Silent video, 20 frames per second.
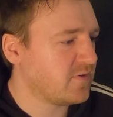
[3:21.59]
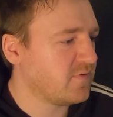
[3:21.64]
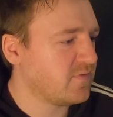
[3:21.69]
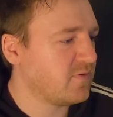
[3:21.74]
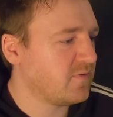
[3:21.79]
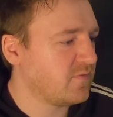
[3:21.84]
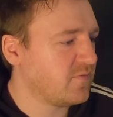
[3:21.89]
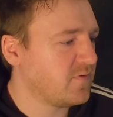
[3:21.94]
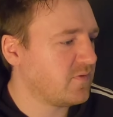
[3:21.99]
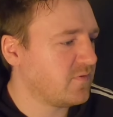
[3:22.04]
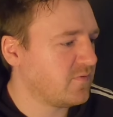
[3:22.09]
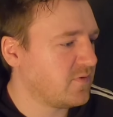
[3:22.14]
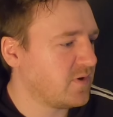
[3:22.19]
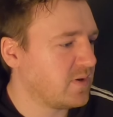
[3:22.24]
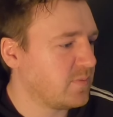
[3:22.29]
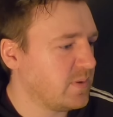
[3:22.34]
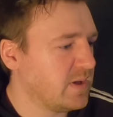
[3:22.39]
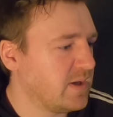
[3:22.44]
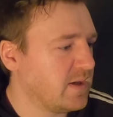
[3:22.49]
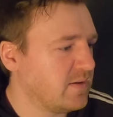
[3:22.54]
for
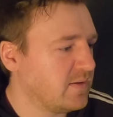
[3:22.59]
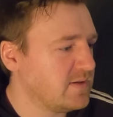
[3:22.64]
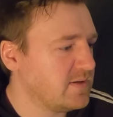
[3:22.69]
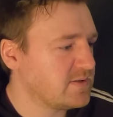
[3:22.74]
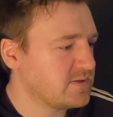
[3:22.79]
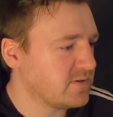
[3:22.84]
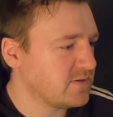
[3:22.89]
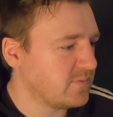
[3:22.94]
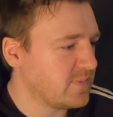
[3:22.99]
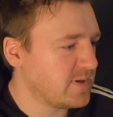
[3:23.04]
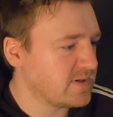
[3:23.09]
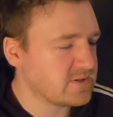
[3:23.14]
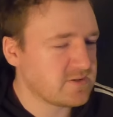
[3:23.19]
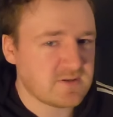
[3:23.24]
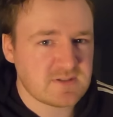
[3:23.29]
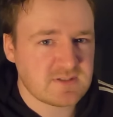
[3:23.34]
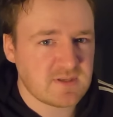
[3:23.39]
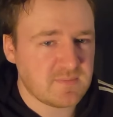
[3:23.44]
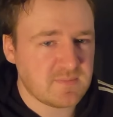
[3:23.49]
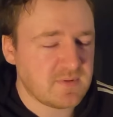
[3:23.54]
rugby highlights, so make sure
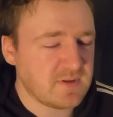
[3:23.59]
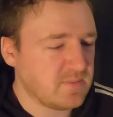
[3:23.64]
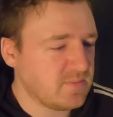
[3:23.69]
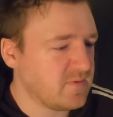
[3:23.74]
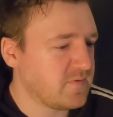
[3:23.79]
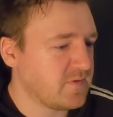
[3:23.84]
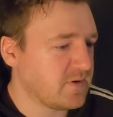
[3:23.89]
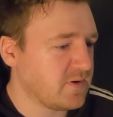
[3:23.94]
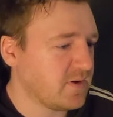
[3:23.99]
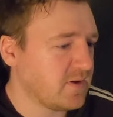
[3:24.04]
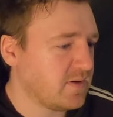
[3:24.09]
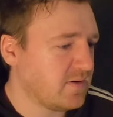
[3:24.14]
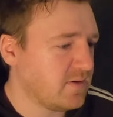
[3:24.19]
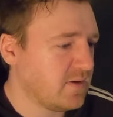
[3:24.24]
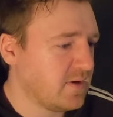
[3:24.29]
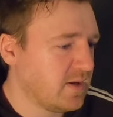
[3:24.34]
to sub to him if you're not.